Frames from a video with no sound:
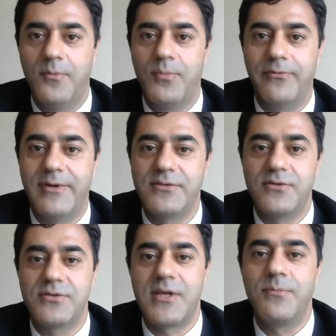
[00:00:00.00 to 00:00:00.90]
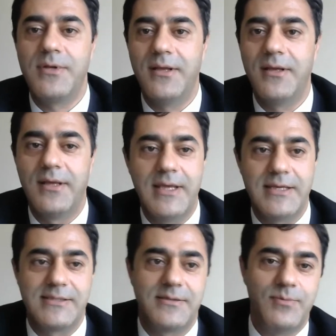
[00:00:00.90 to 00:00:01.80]
Professor Sabri,
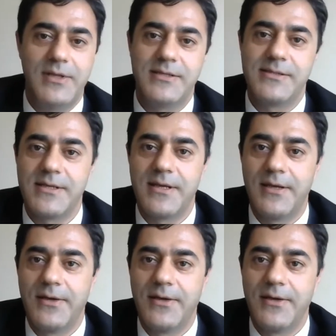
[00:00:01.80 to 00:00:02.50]
yes, please.